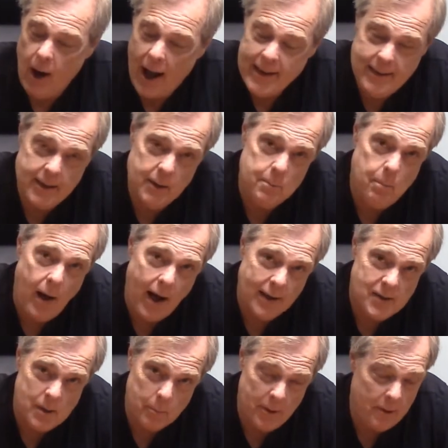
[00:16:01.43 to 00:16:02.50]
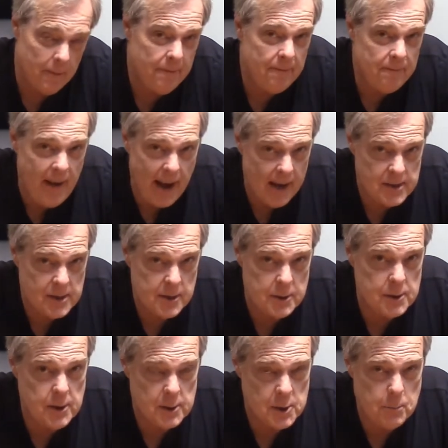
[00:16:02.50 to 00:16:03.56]
I did buy some of their
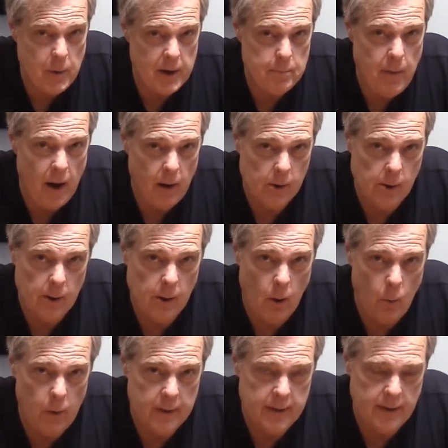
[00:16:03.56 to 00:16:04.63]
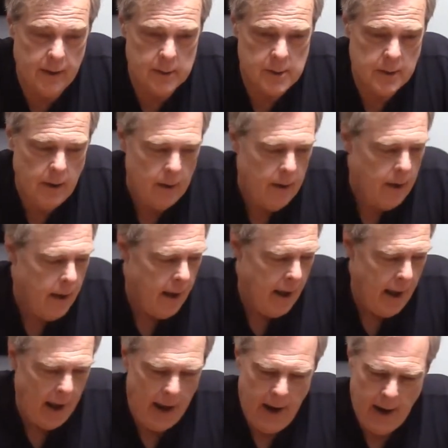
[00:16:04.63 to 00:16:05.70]
fastest speed powder to go with this,
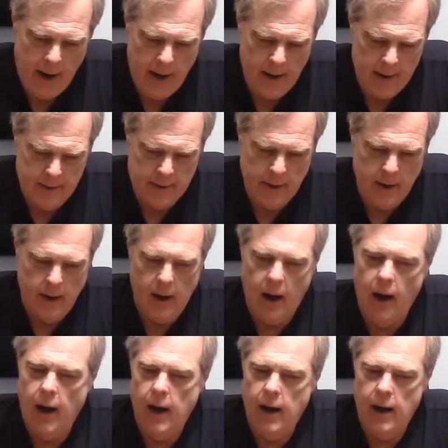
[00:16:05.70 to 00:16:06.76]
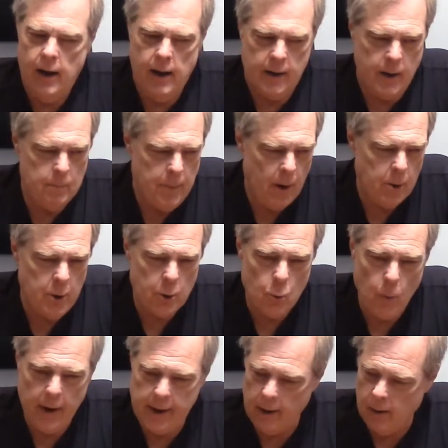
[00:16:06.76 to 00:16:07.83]
and compared to the
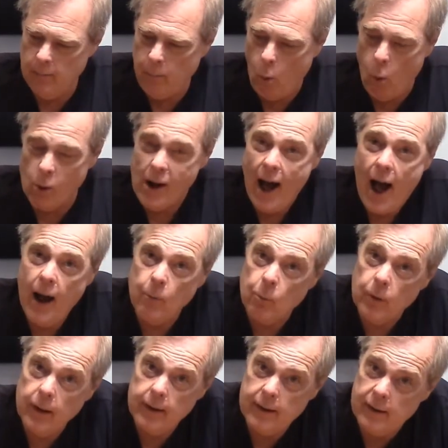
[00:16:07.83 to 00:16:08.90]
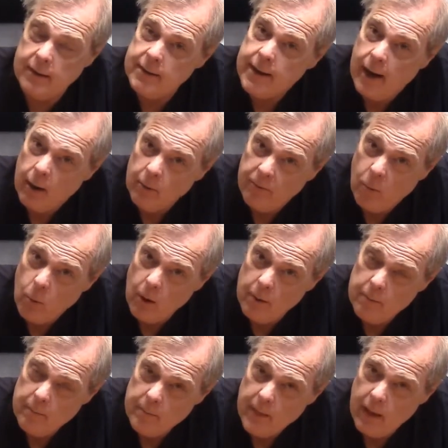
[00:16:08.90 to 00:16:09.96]
regular board, I really didn't care for
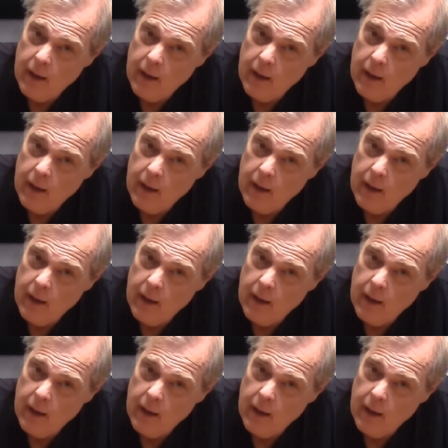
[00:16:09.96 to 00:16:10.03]
it.